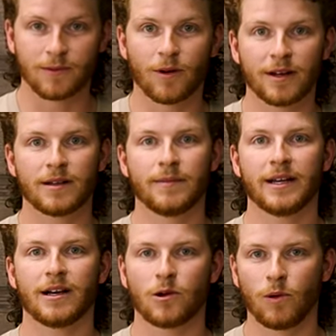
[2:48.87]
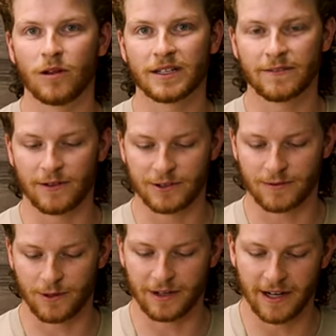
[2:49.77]
We wanted to make a quality
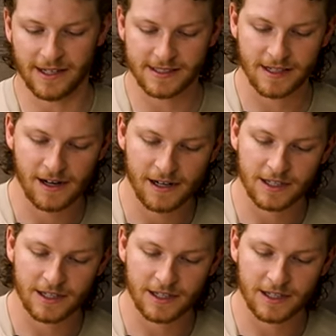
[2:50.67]
filter for you guys.